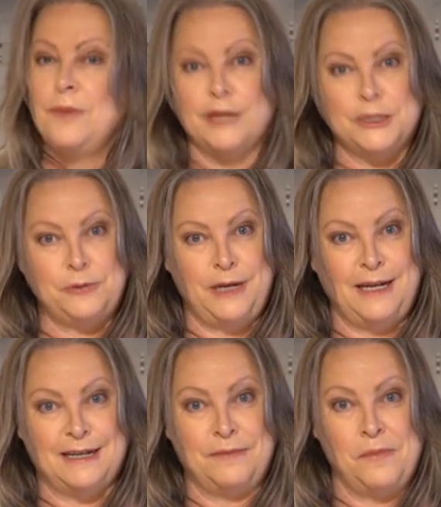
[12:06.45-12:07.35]
Plus we
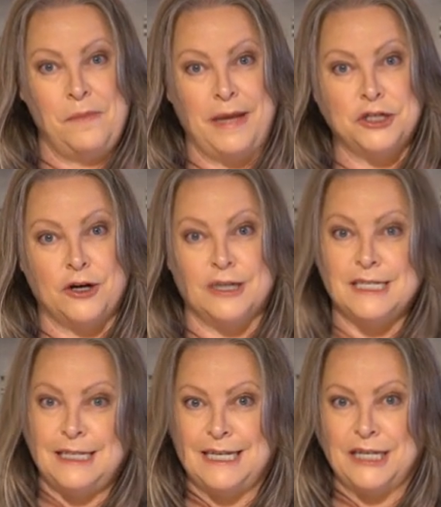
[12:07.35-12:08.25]
need to make sure our
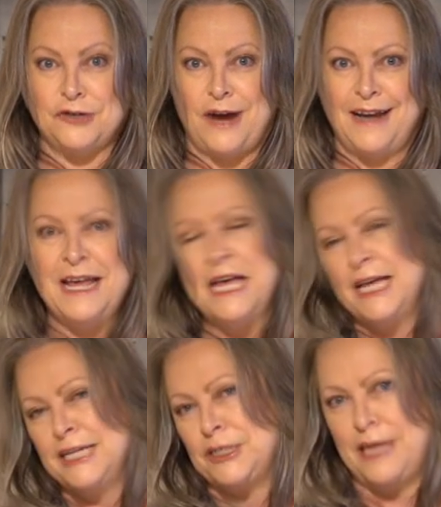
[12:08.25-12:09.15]
seasoning's right.
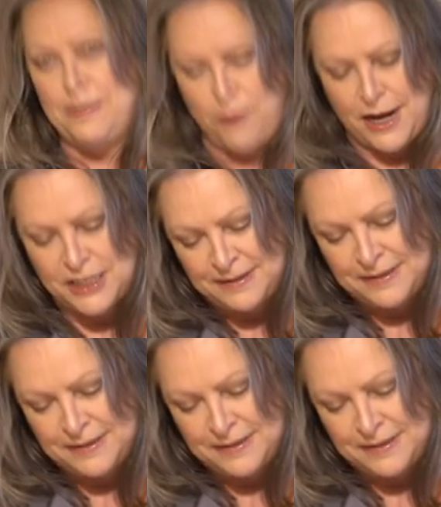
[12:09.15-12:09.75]
So keep watching.